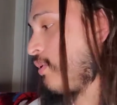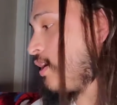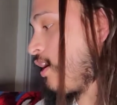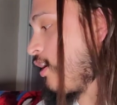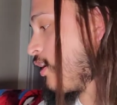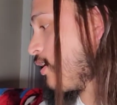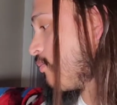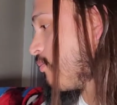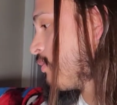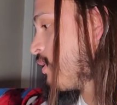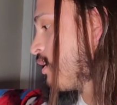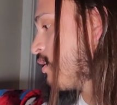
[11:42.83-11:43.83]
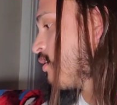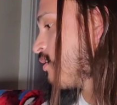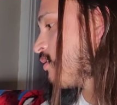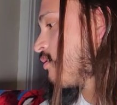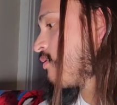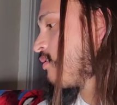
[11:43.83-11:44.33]
it all up.
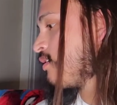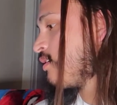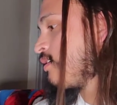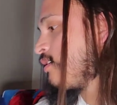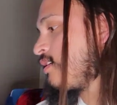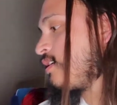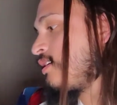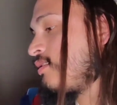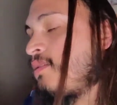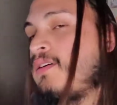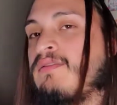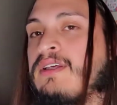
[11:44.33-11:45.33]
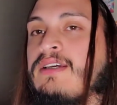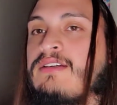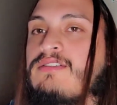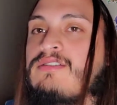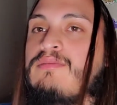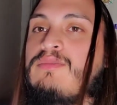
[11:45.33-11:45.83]
Um, oh yeah, here's
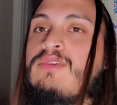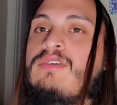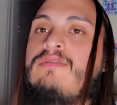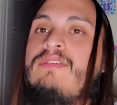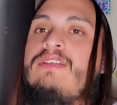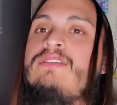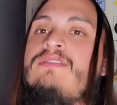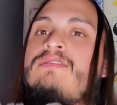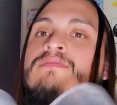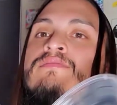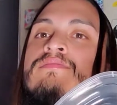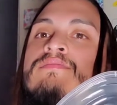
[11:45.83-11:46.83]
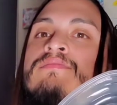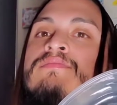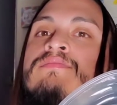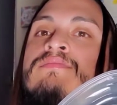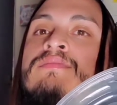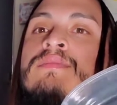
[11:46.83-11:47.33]
some more of these.
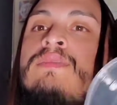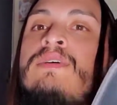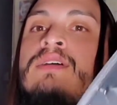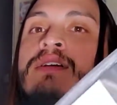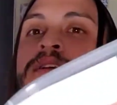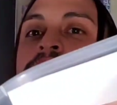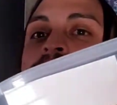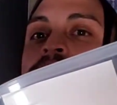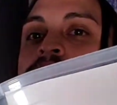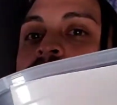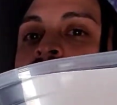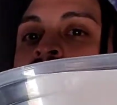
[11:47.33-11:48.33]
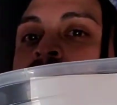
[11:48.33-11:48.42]
You know,